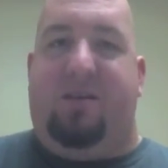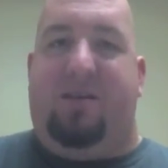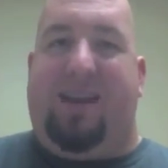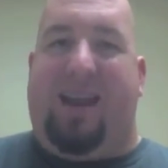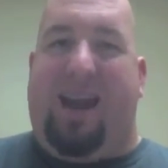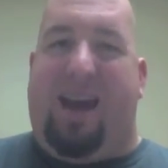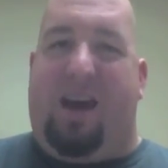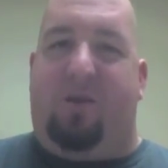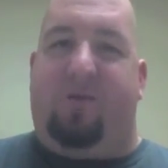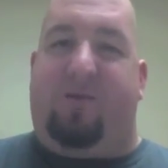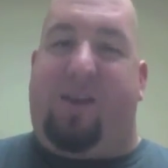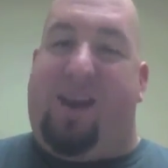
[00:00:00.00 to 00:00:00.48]

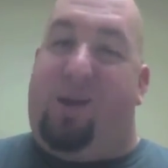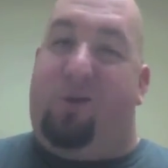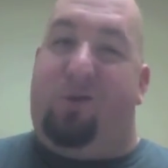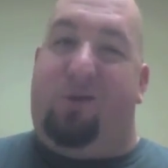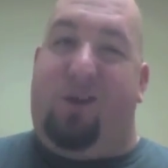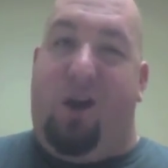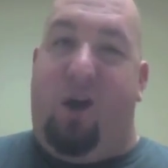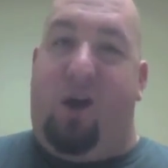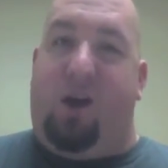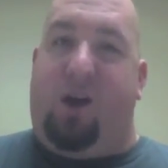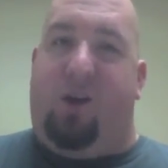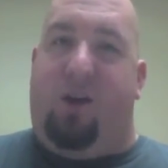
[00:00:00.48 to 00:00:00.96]
Now, if I
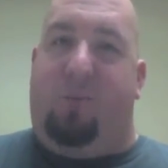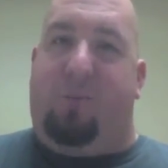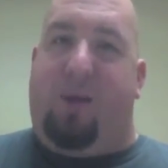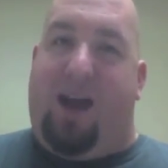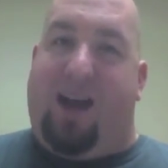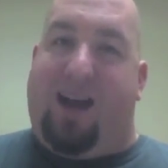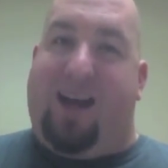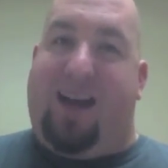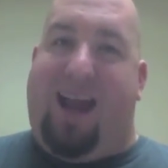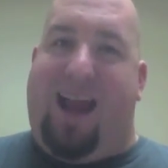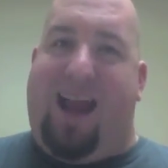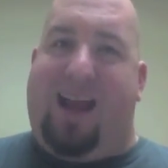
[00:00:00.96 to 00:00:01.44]
don't know you, I'm
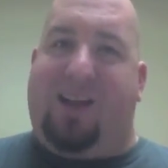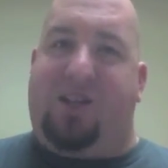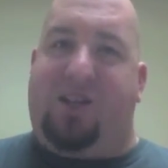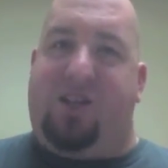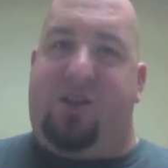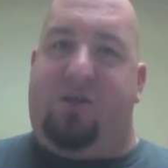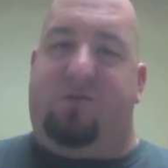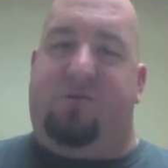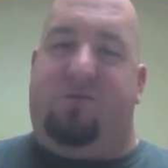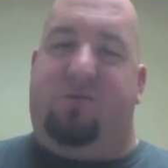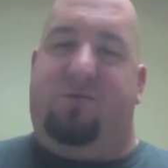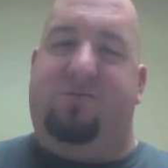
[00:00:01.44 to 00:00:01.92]
not going to add
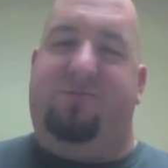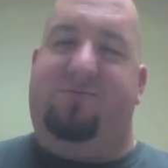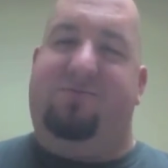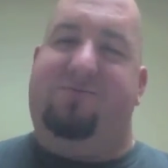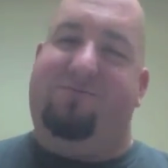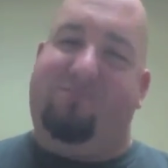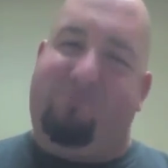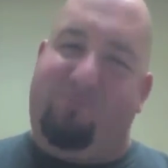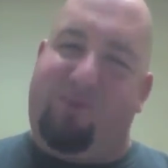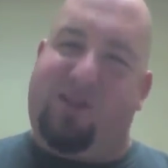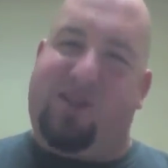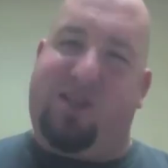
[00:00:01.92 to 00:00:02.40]
you,
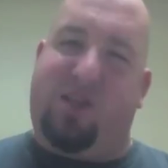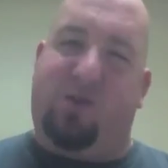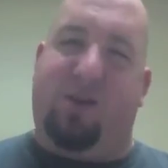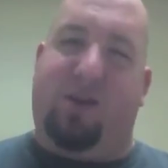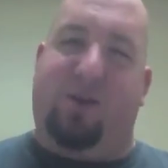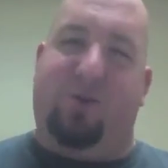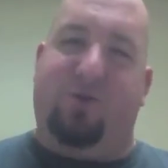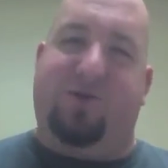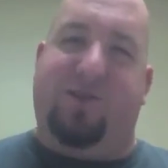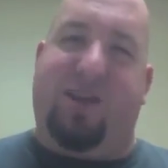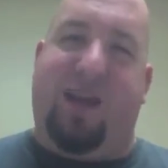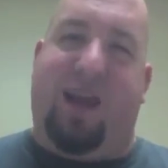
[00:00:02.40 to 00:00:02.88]
but you
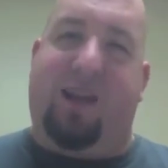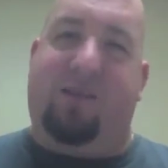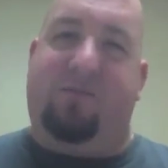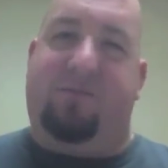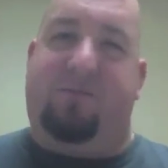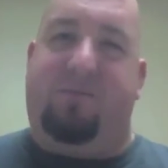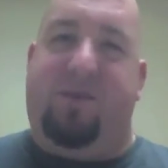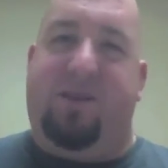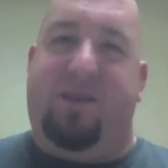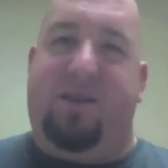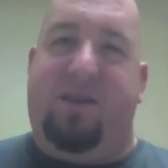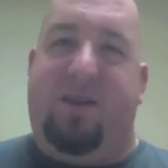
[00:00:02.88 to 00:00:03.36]
understand.
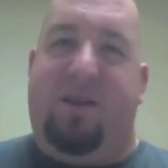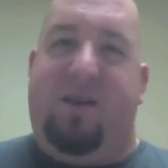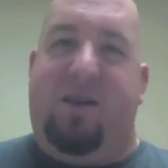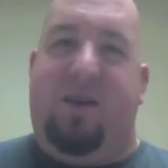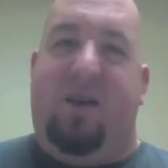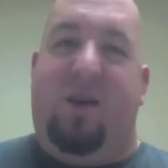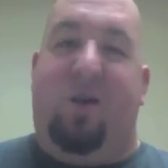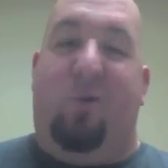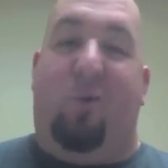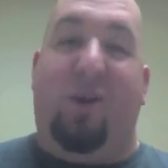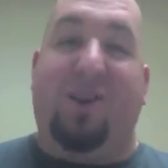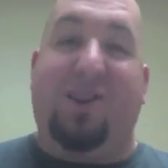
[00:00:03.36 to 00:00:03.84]

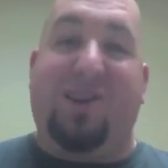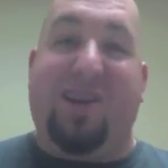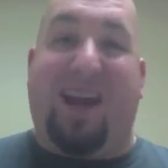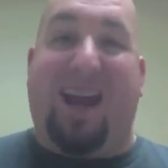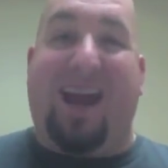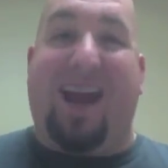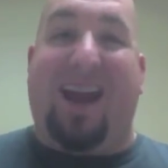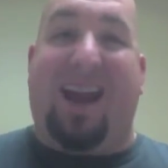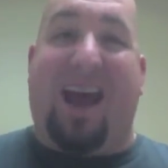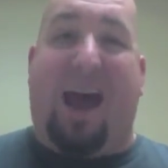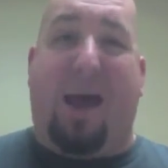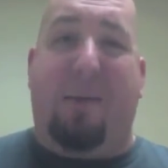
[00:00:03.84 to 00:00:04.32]
Once
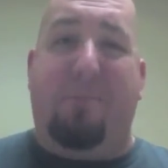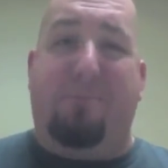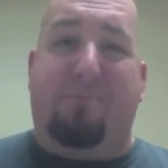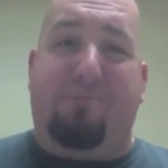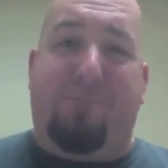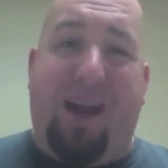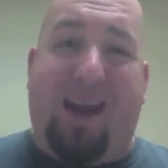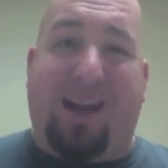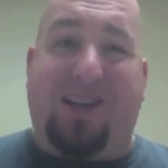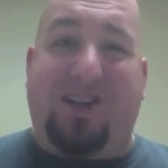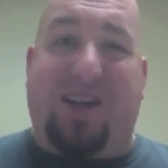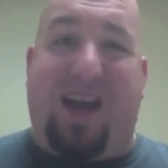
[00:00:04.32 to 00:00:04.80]
again, I'm
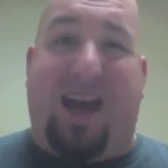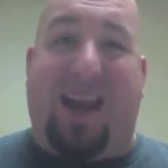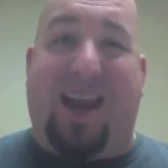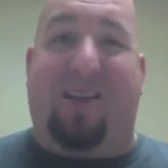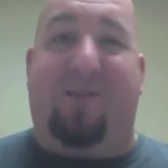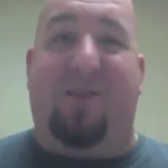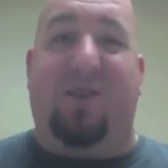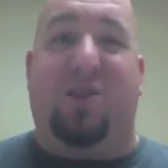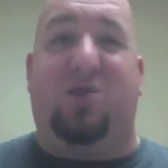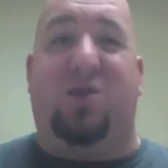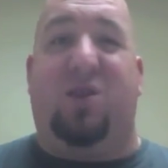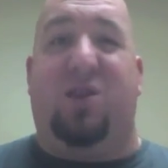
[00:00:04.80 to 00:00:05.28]
Big Jon
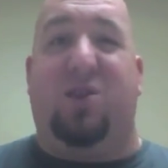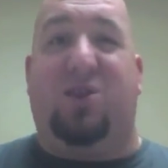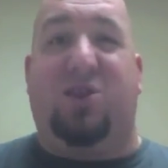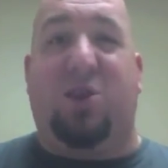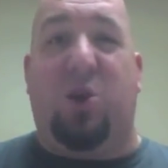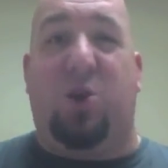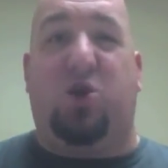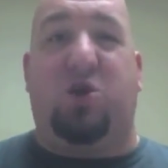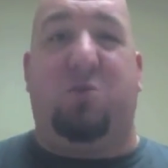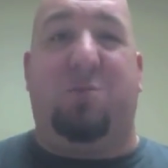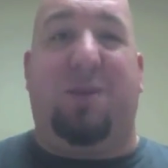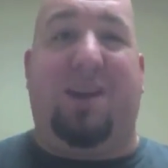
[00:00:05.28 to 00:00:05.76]
Evans, the
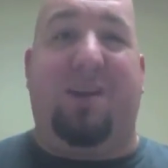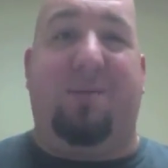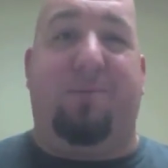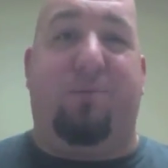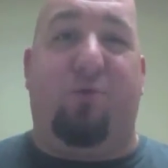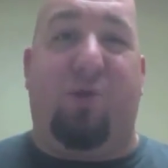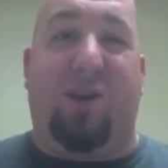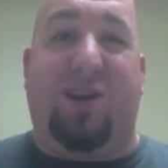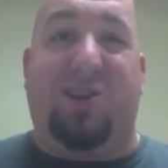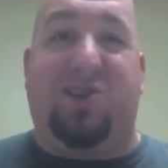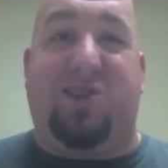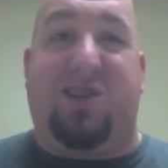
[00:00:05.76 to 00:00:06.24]
social media
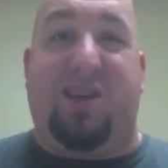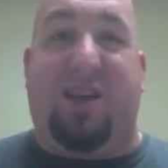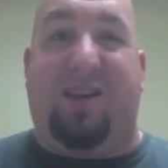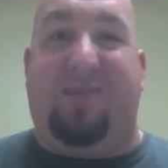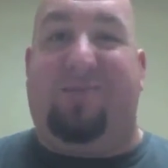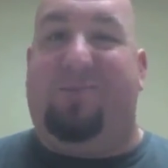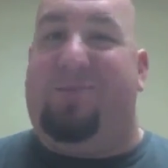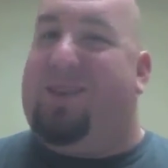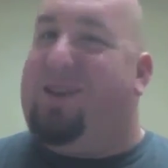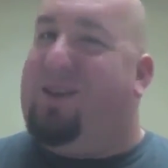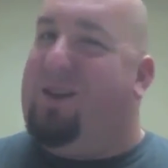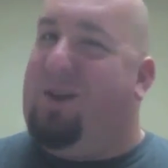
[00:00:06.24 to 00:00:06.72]

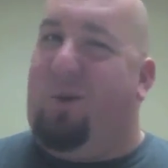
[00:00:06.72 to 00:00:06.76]
barista.